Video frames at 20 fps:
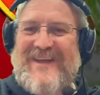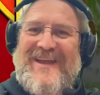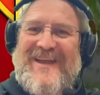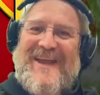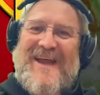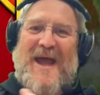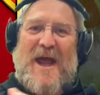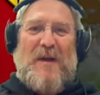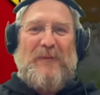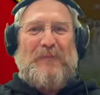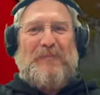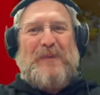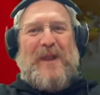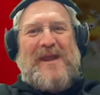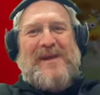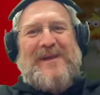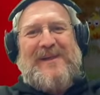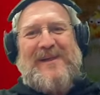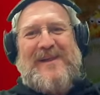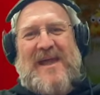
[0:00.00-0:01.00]
Yeah,
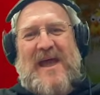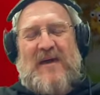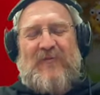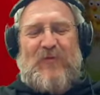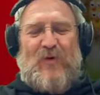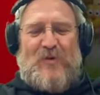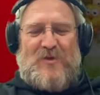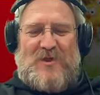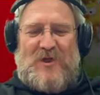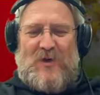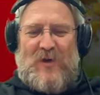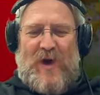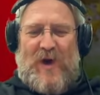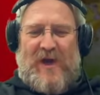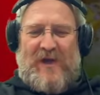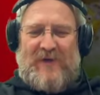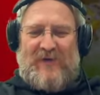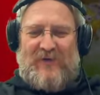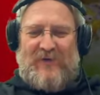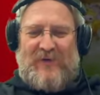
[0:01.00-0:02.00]
level
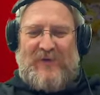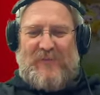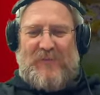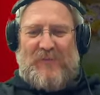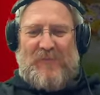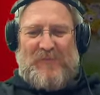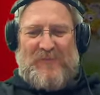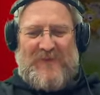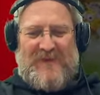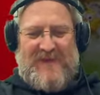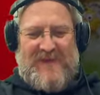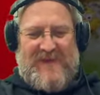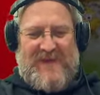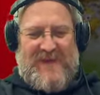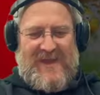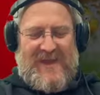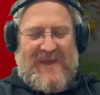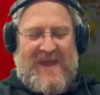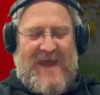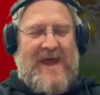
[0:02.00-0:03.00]
200.
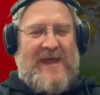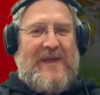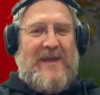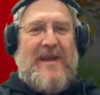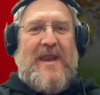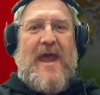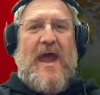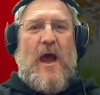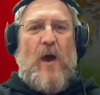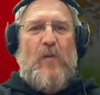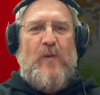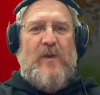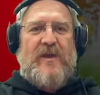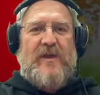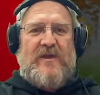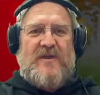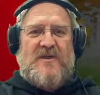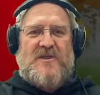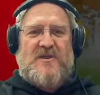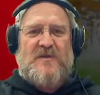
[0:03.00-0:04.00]
And now we get
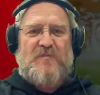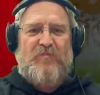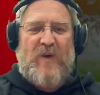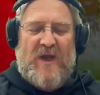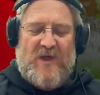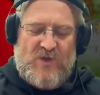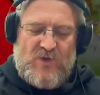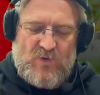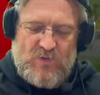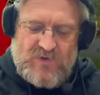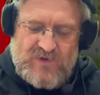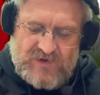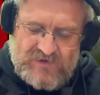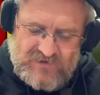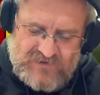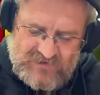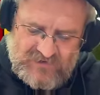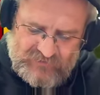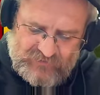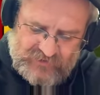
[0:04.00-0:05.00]
a special
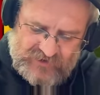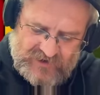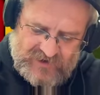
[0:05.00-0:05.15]
delivery